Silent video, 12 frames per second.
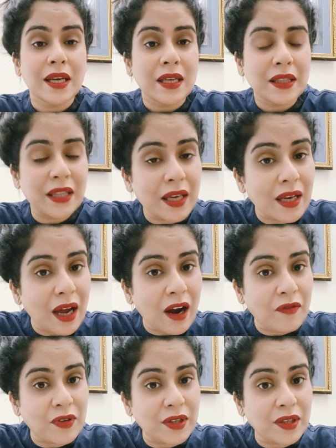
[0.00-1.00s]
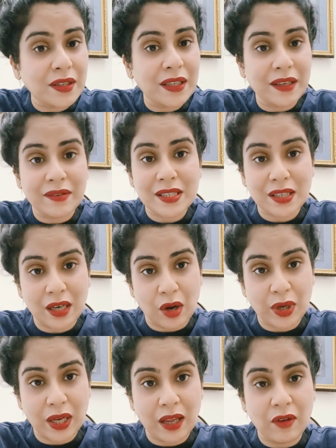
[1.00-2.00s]
Thereafter there is
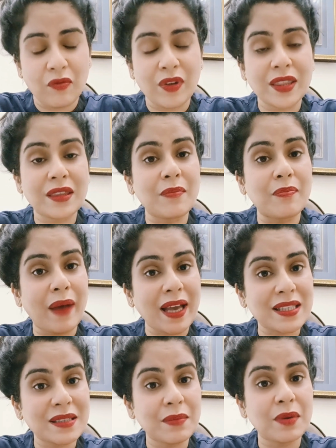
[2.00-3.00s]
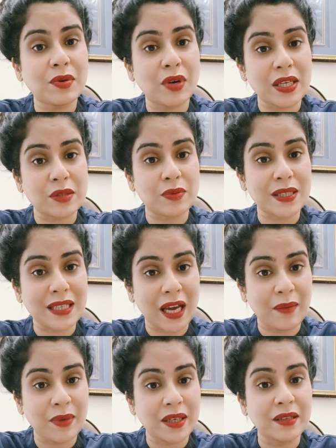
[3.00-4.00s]
crowning. When the maximum transverse
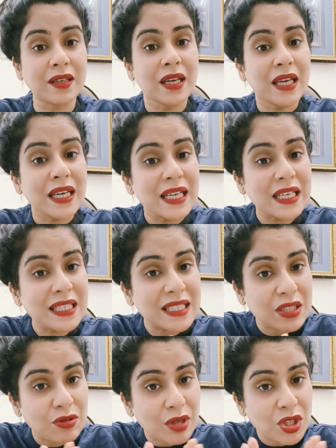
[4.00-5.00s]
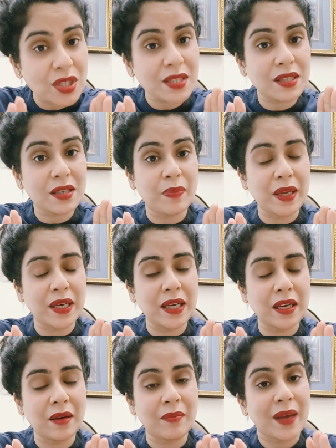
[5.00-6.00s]
diameter, it stretches the
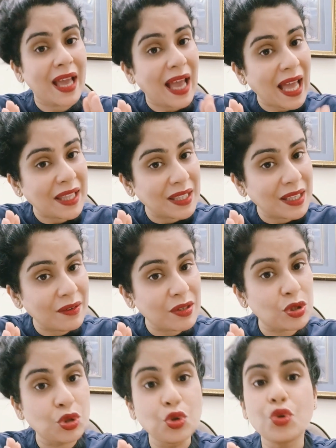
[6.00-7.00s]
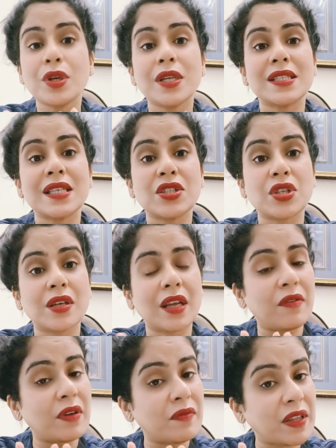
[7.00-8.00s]
perineum and there is no recession
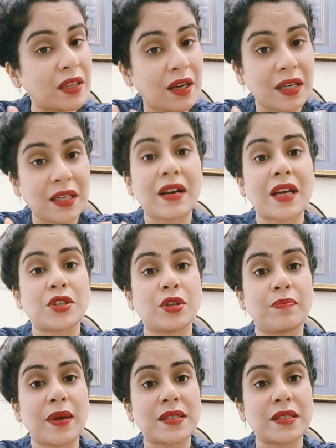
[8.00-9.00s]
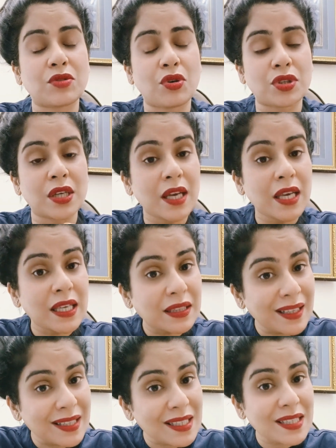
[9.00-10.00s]
even when the contraction passes on.
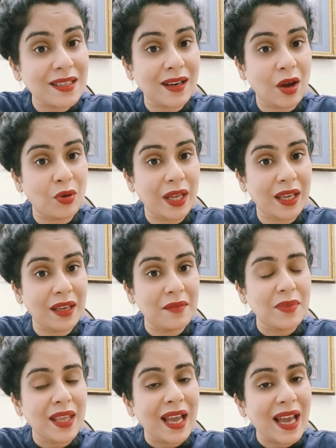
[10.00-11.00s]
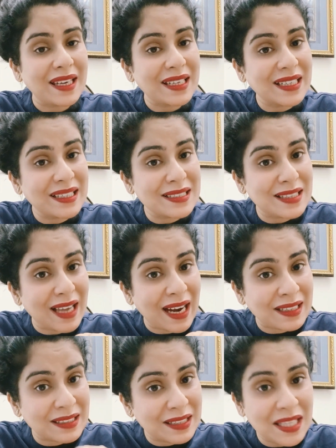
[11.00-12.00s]
This is crowning, and it is at
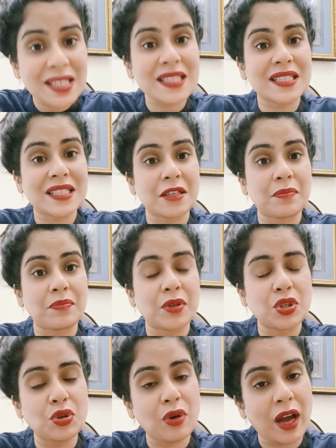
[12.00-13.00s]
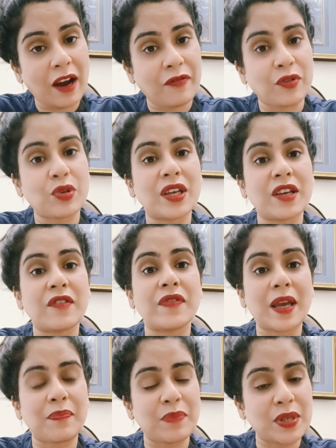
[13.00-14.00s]
this step you have to give
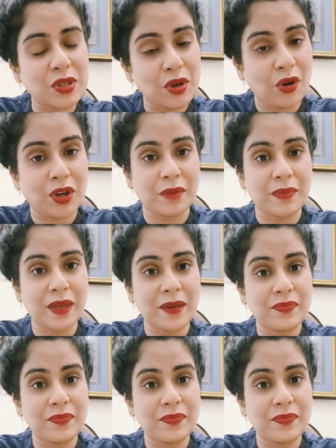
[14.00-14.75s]
episiotomy.